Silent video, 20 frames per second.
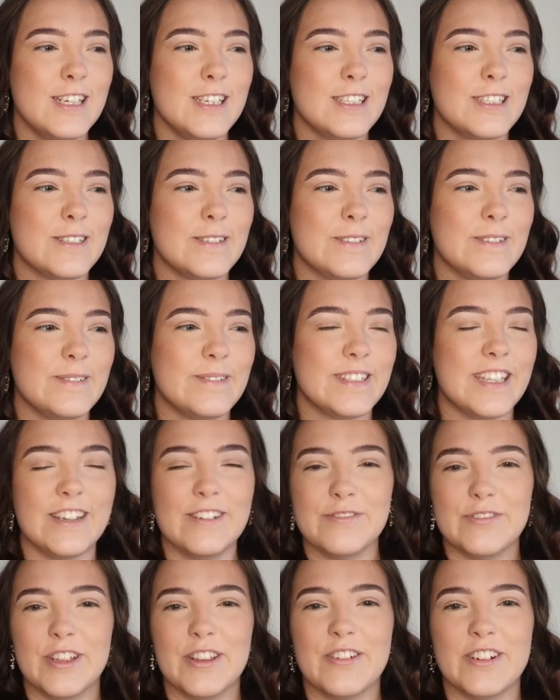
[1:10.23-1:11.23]
So
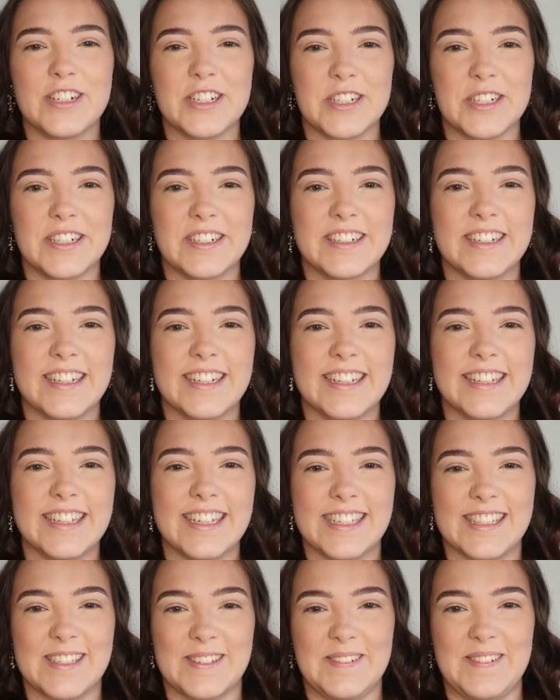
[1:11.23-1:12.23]
without further ado,
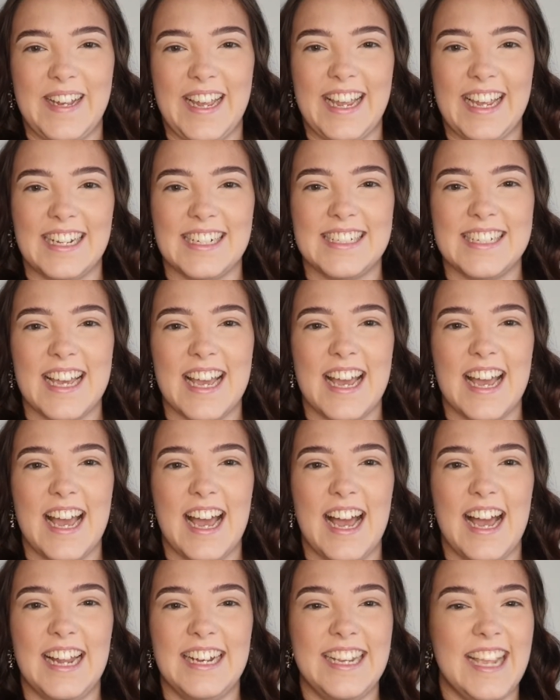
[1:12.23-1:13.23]
let's go ahead
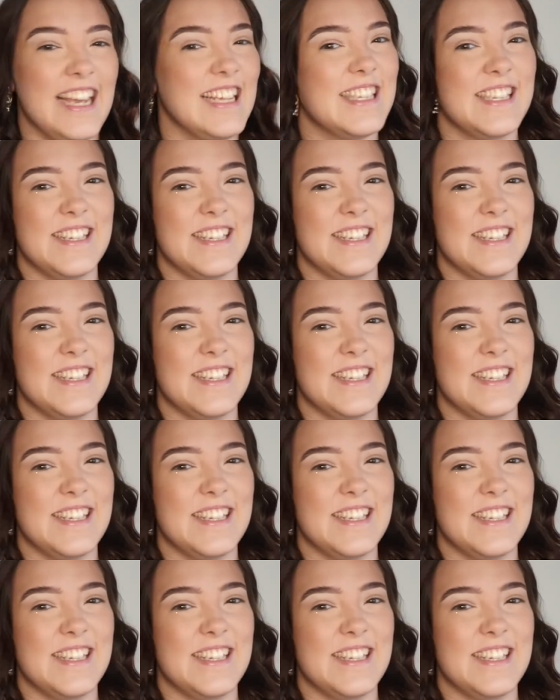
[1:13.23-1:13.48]
and get